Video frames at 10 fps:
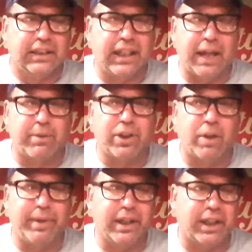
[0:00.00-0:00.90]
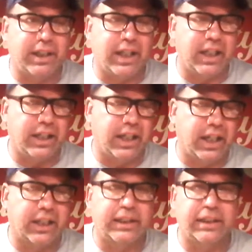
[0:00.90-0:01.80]
Today we're going to be looking at
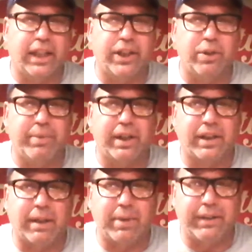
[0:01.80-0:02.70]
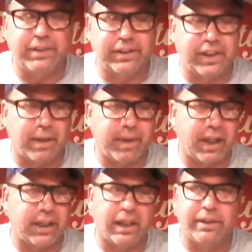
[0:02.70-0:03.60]
a new beer that I believe just come
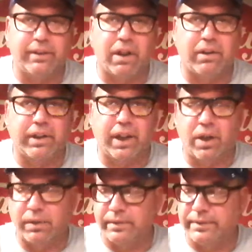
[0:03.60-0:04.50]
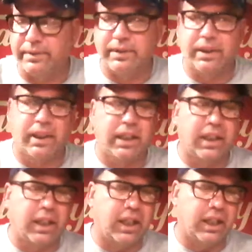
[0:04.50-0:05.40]
out not too long ago.
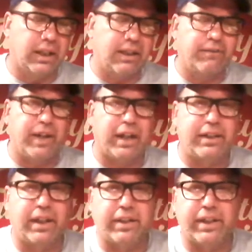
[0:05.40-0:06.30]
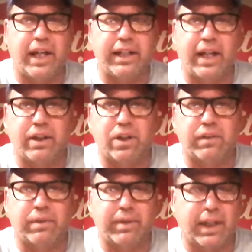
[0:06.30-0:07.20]
I found it the other day down in
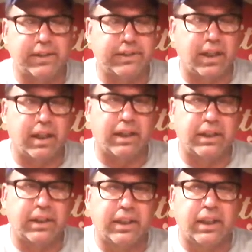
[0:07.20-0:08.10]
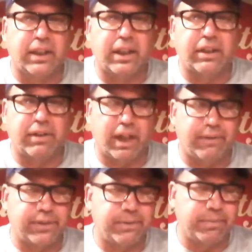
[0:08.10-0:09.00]
Louisville when I was looking
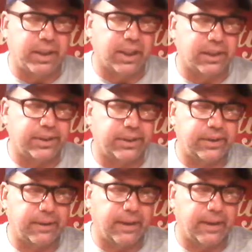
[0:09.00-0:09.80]
around for some beers.